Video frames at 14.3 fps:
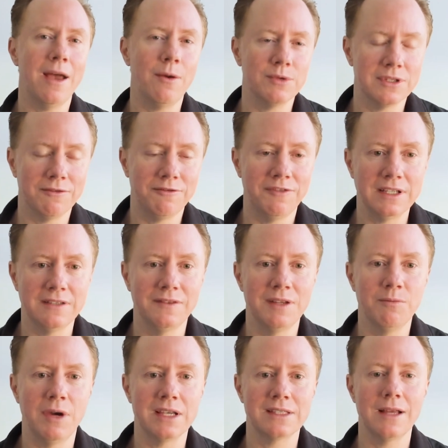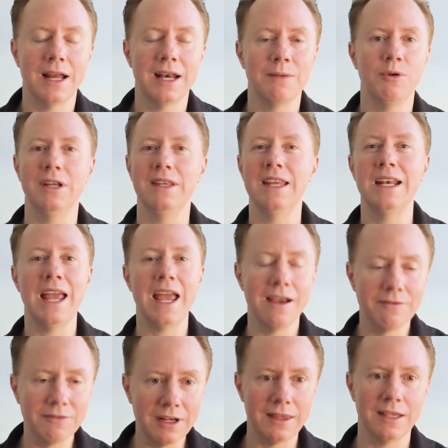that was effectively my starting point. And then
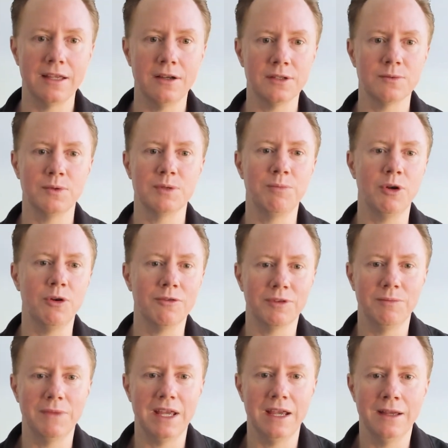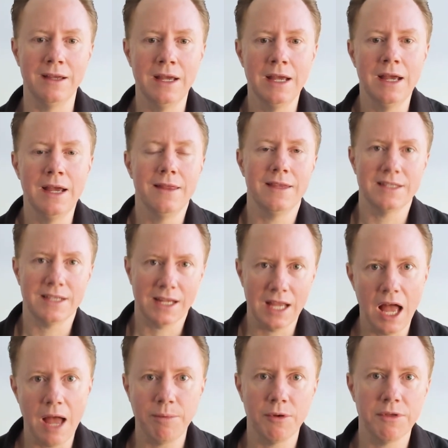everything else was built from there. There's a
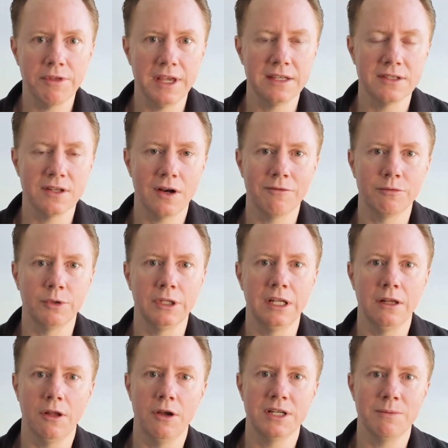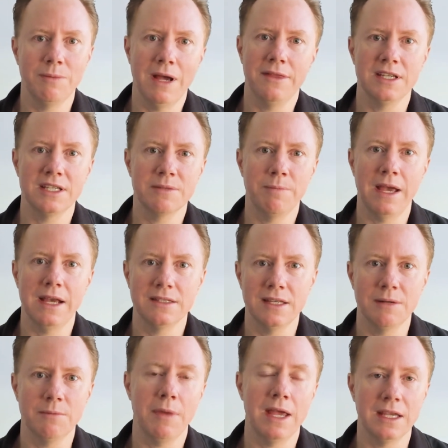couple things that I've really learned about this space
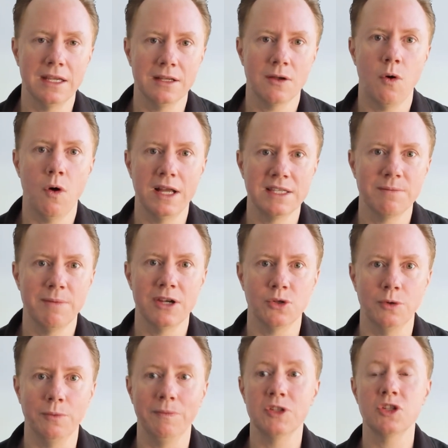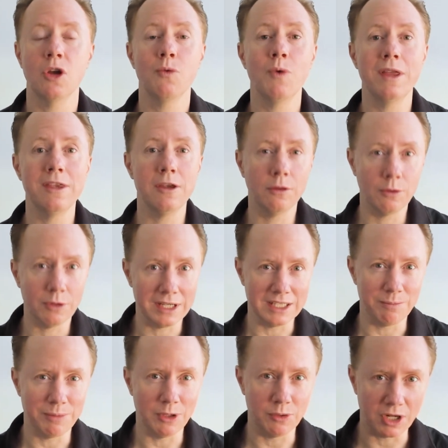that make it quite special. So whether you're looking
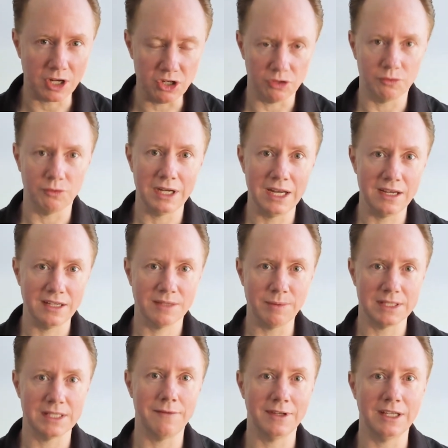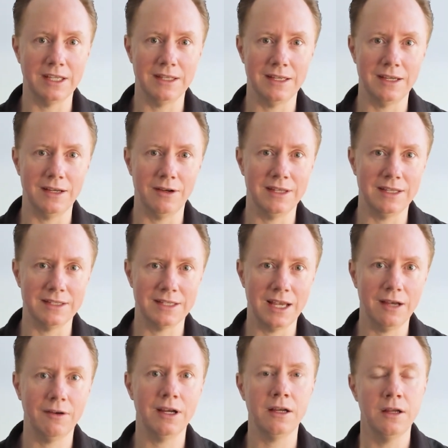to build a career specific in this
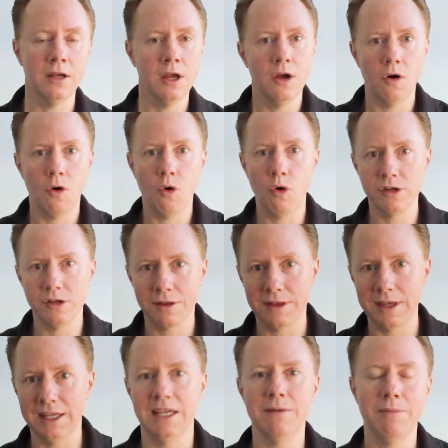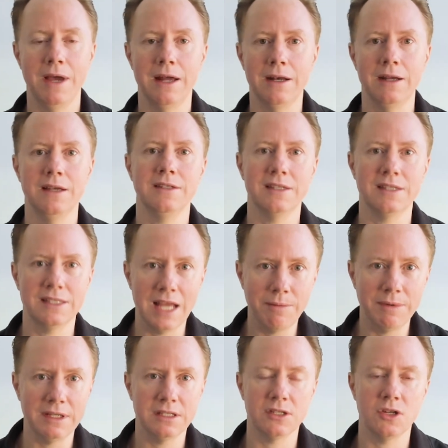area, or you're thinking about it as a
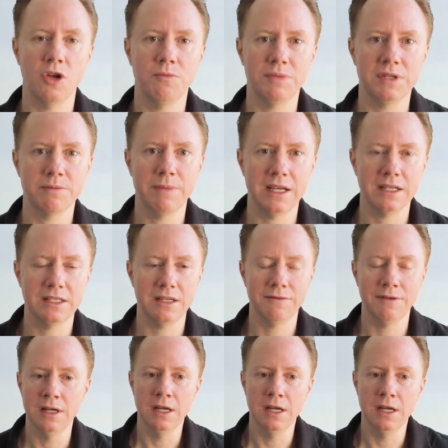stepping stone perspective,